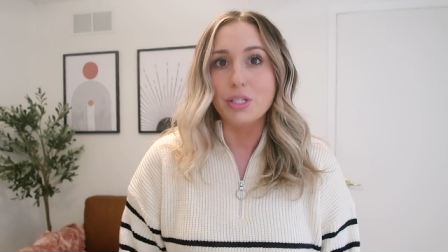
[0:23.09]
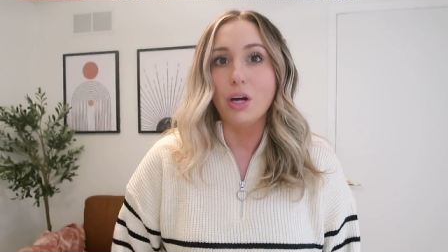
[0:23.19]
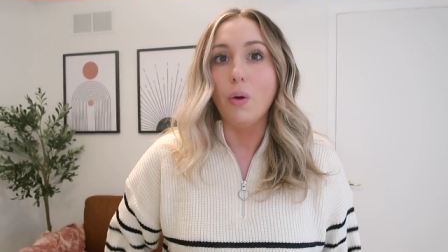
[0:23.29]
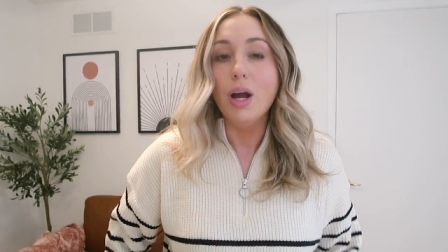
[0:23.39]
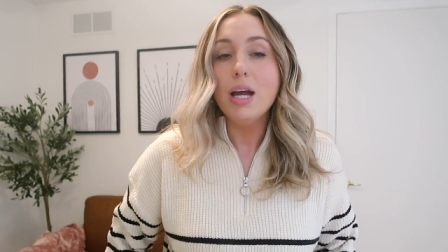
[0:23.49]

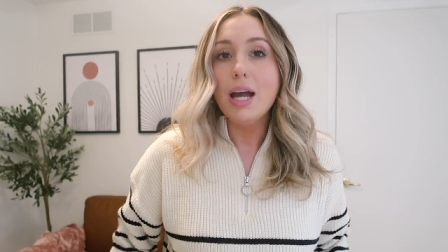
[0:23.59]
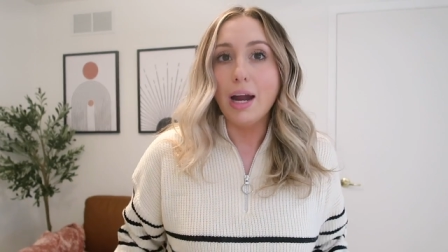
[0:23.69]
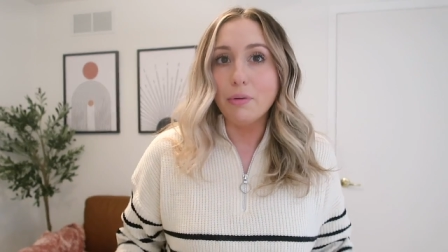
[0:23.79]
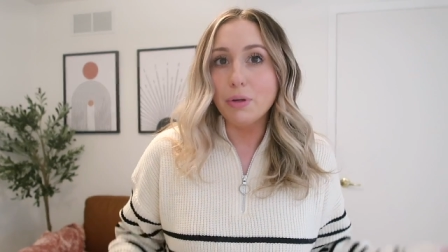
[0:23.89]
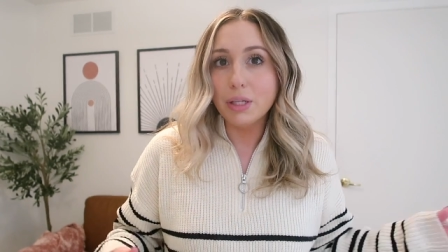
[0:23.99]
So
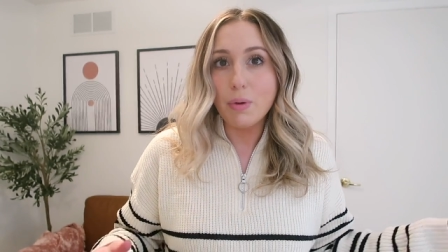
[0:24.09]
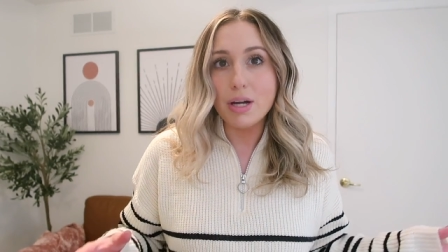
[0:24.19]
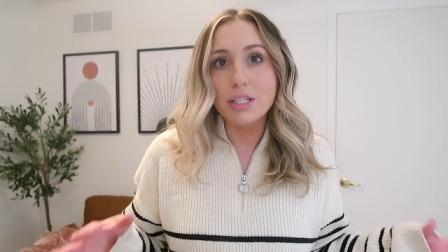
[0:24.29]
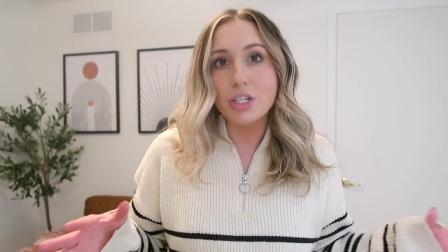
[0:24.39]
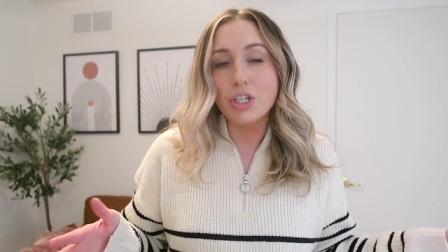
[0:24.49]
I really
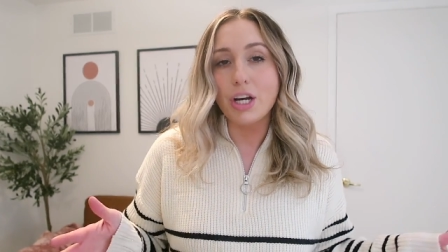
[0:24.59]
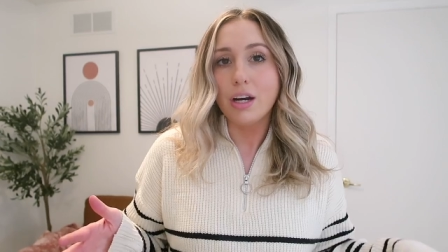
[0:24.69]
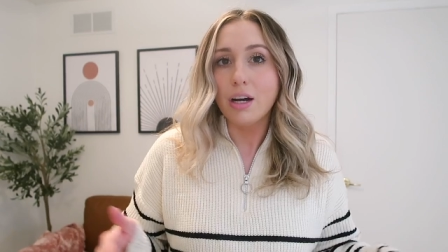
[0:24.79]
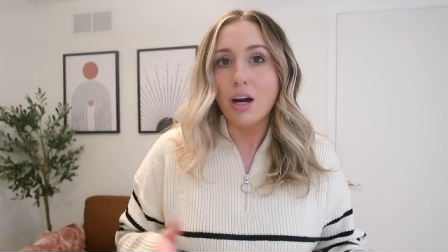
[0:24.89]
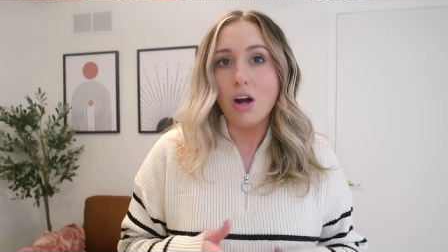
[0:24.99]
wanted to
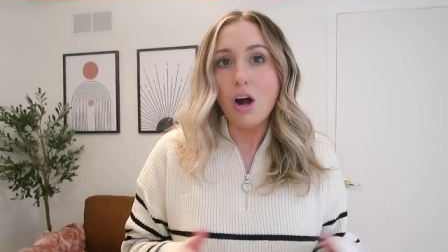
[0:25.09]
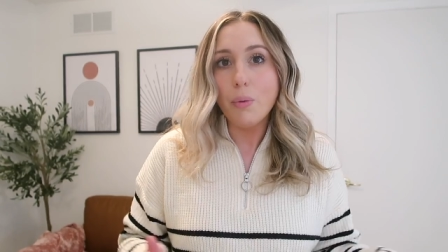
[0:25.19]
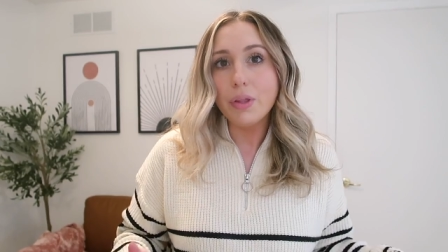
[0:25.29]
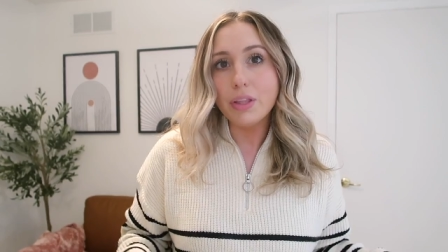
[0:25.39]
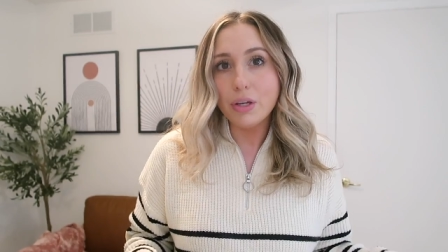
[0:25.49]
share a haul
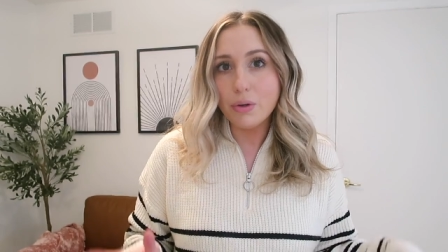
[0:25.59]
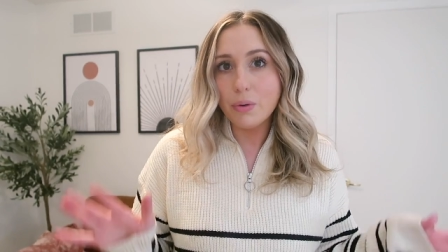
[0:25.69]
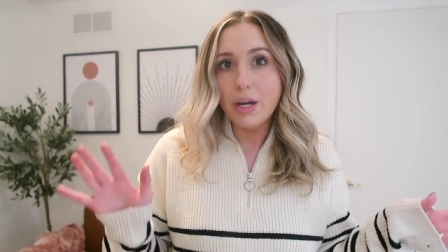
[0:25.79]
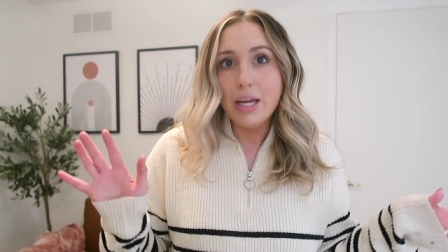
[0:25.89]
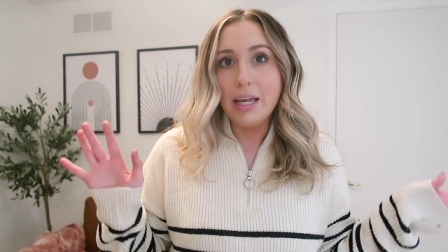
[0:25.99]
with you
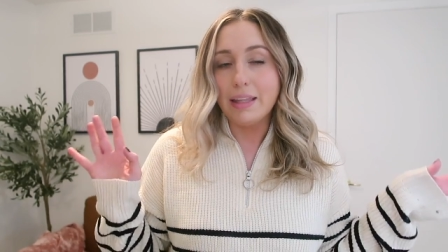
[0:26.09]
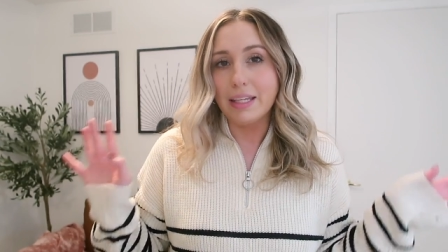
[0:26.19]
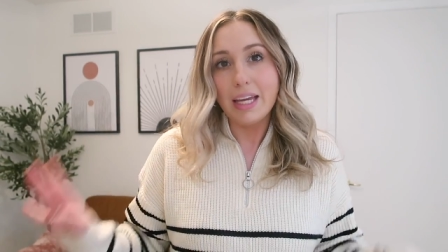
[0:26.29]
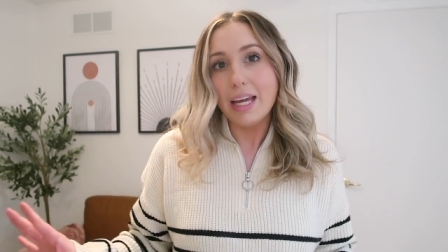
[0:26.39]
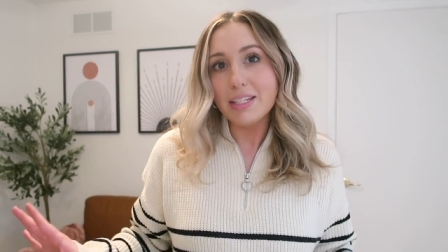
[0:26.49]
and the
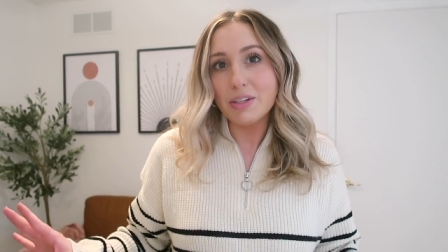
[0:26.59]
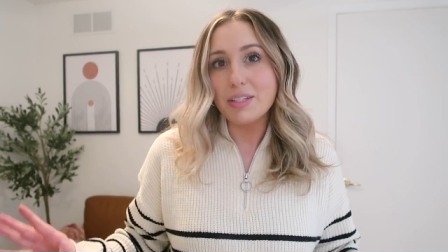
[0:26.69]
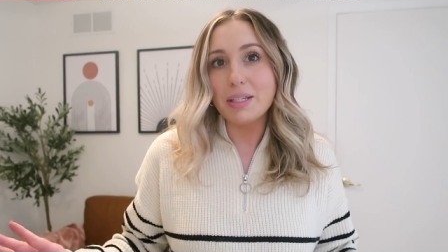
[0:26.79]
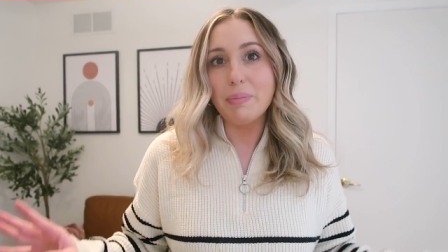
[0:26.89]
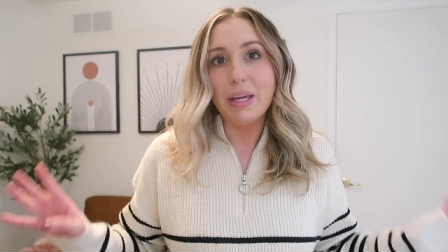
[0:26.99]
kids are
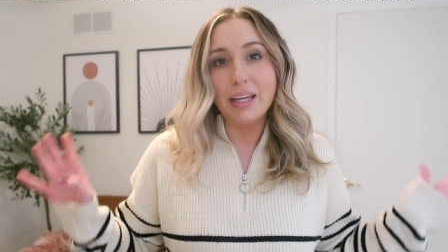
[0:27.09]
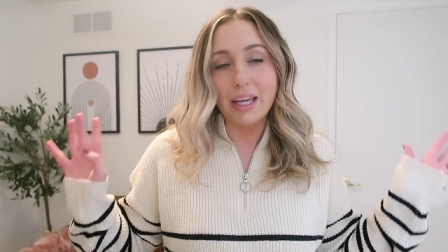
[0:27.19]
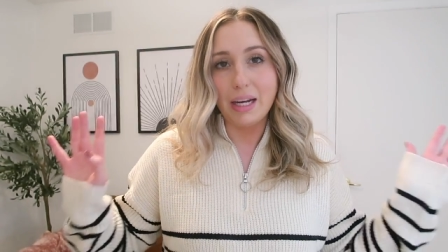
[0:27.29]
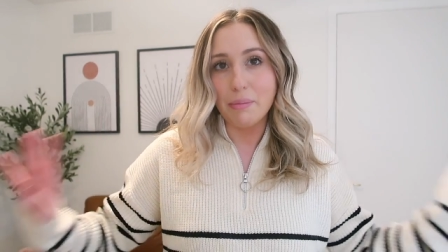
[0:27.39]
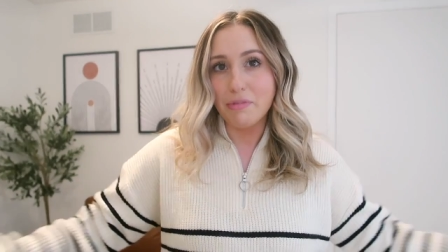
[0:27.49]
sleeping
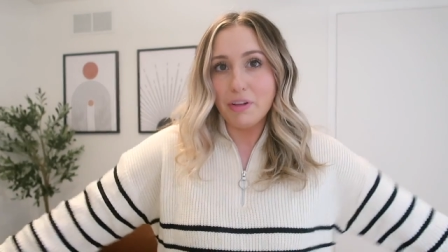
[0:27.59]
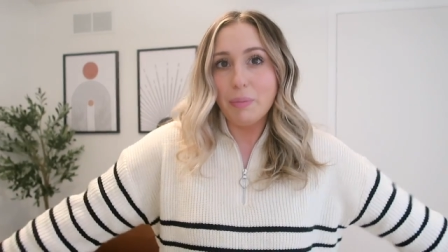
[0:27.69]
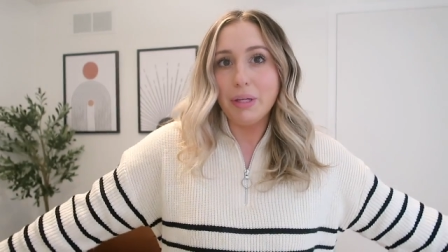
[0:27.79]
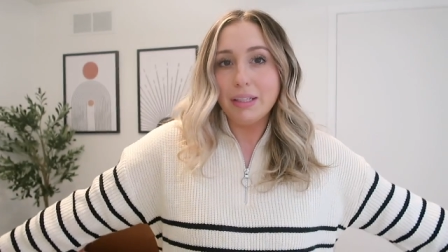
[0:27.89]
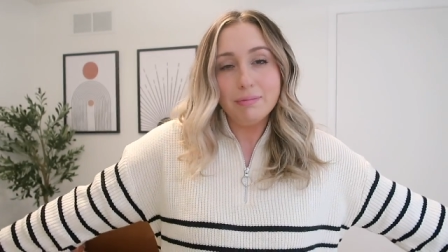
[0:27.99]
and I'm
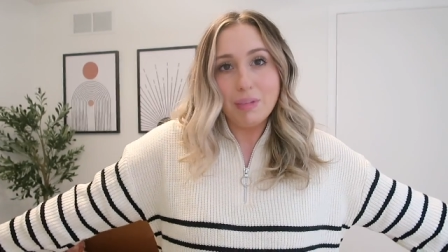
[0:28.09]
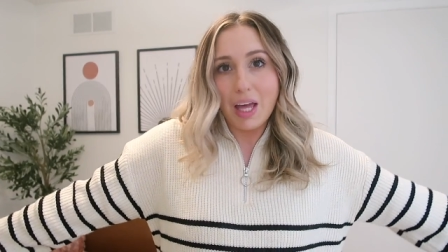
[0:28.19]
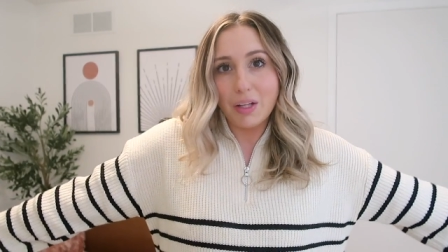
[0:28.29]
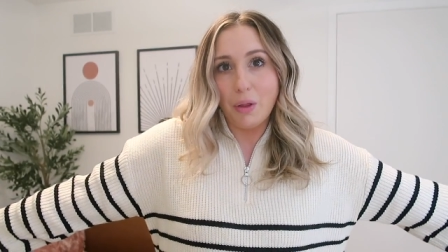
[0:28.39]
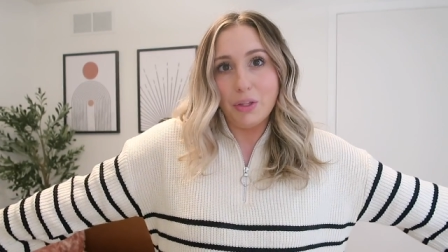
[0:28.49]
filming
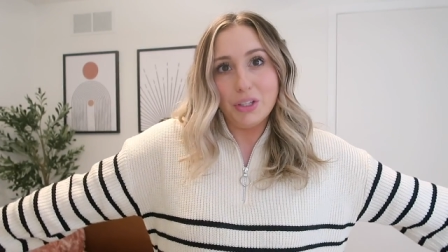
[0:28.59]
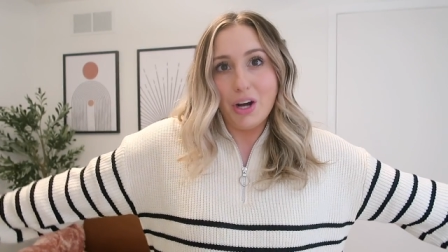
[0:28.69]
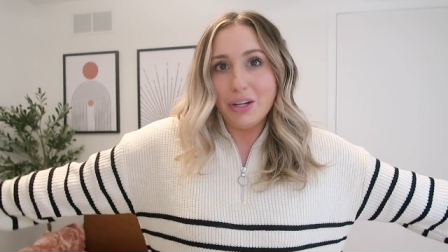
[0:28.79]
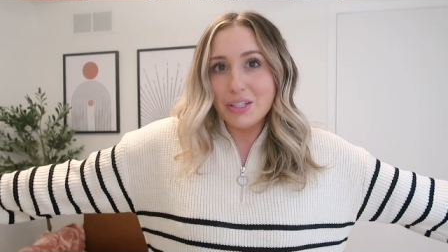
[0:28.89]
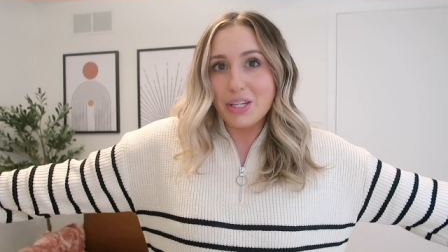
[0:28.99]
a clothing
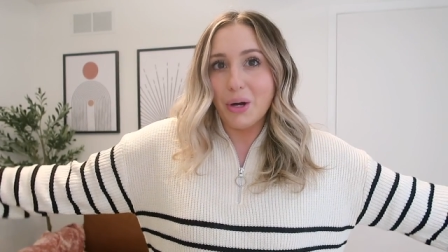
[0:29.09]
haul. So